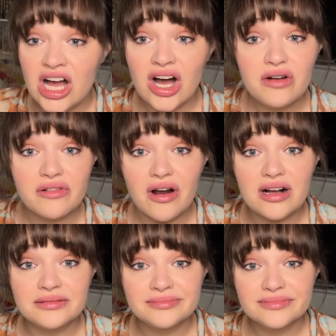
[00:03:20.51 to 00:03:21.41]

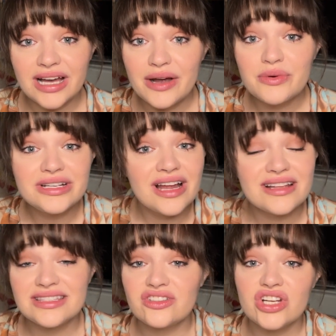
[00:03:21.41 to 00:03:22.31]
Overall, I would
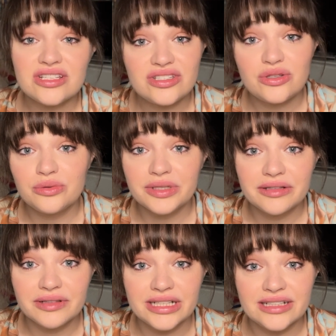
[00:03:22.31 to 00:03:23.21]
not suggest you
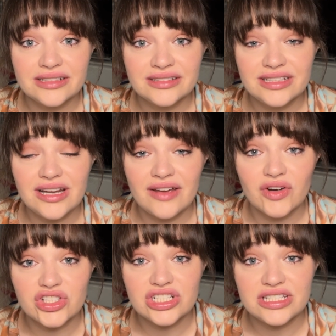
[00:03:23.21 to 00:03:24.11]
reread the
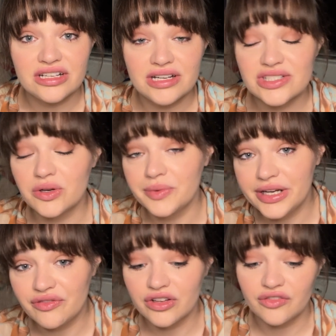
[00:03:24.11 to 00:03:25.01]
Divergent series or read
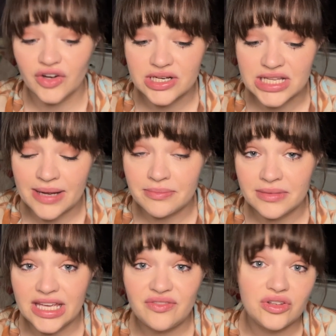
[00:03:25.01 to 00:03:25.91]
it for the first time
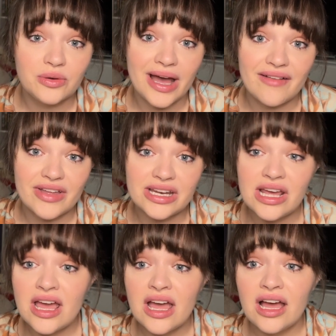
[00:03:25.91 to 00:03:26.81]
if you haven't
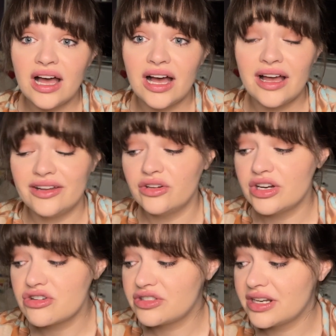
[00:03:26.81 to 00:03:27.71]
and you're
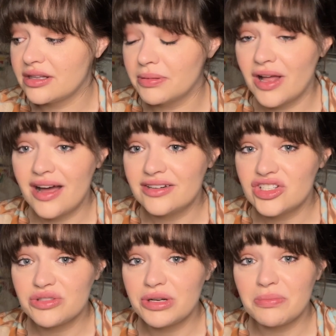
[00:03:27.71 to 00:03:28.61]
interested in the plot.
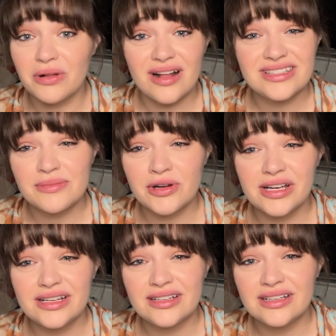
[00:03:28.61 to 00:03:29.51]
Just read a plot
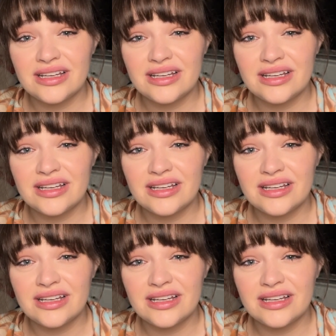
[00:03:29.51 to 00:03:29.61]
summary.